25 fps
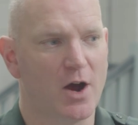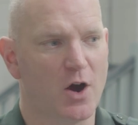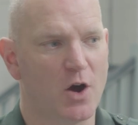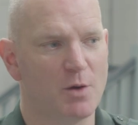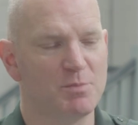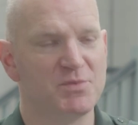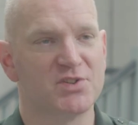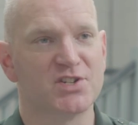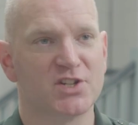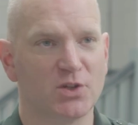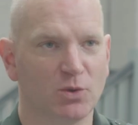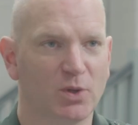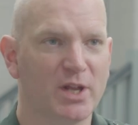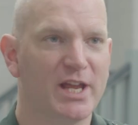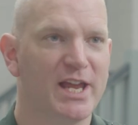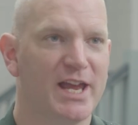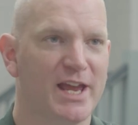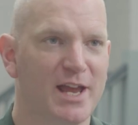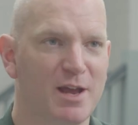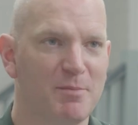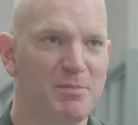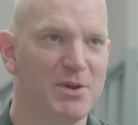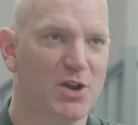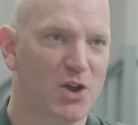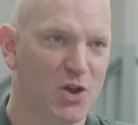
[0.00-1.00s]
I'm still
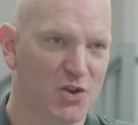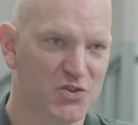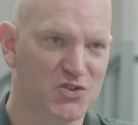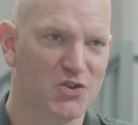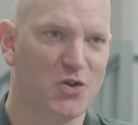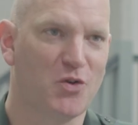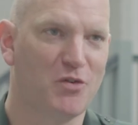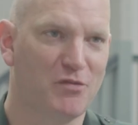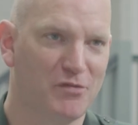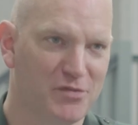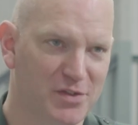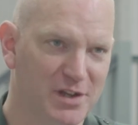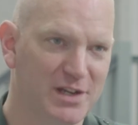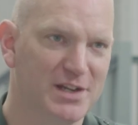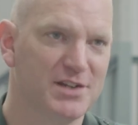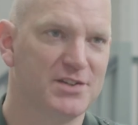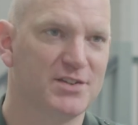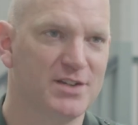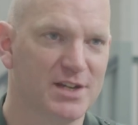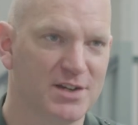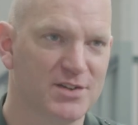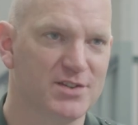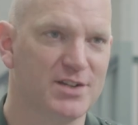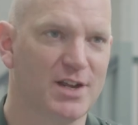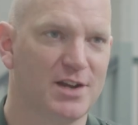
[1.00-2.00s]
here because of the
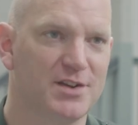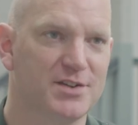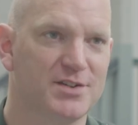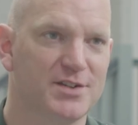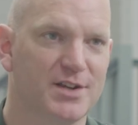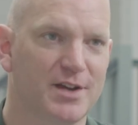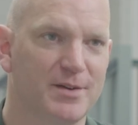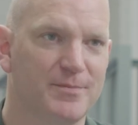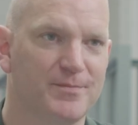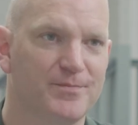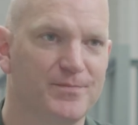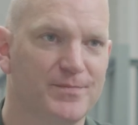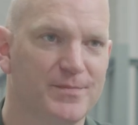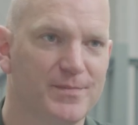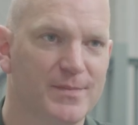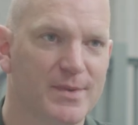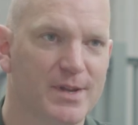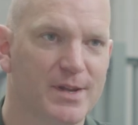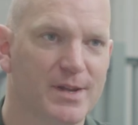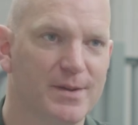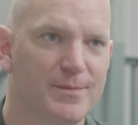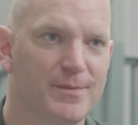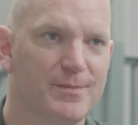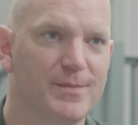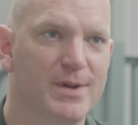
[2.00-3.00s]
listening centre.
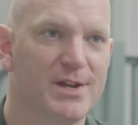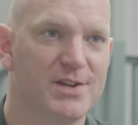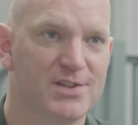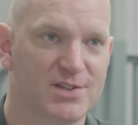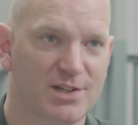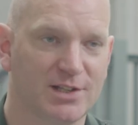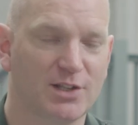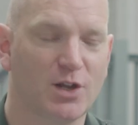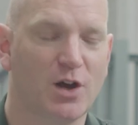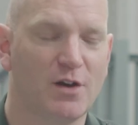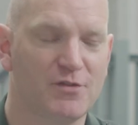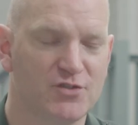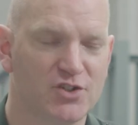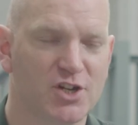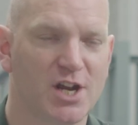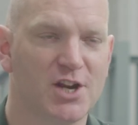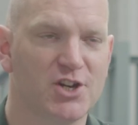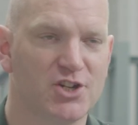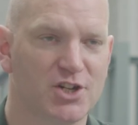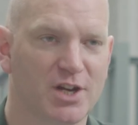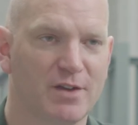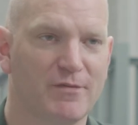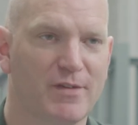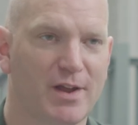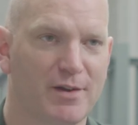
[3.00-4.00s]
It's a
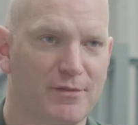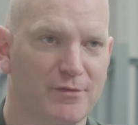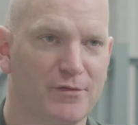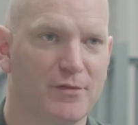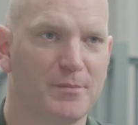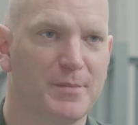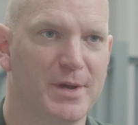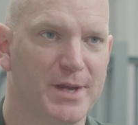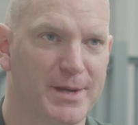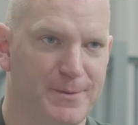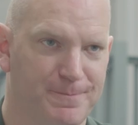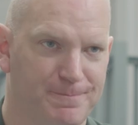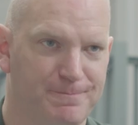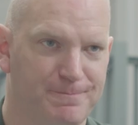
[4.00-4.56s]
life-changing event for me.